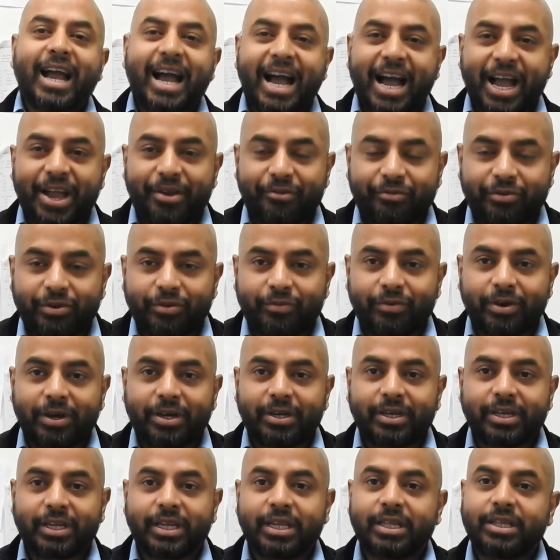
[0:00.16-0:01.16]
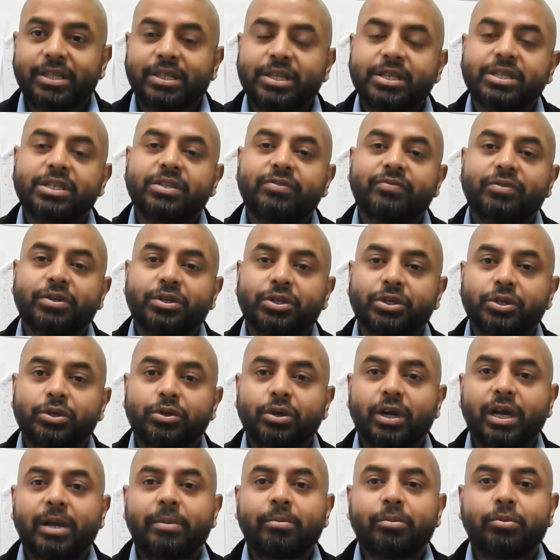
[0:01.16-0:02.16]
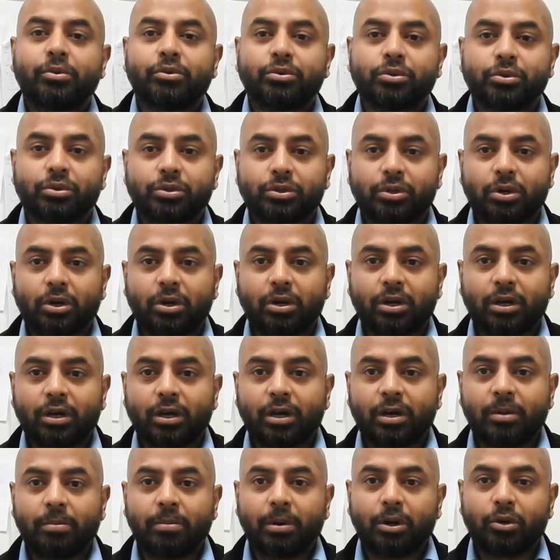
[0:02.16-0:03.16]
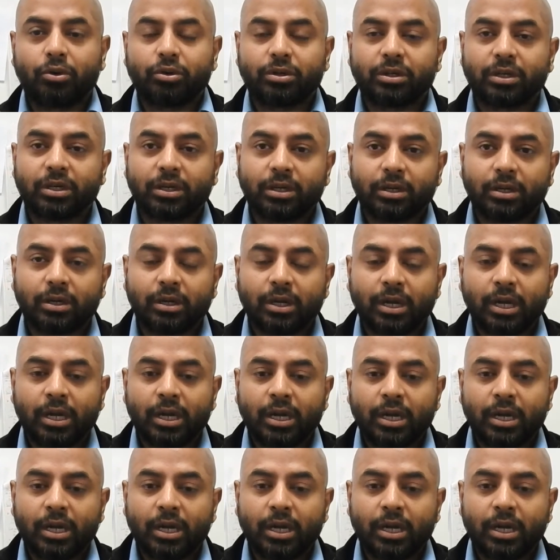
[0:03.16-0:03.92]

Hi everyone, in this video I'm going to talk about a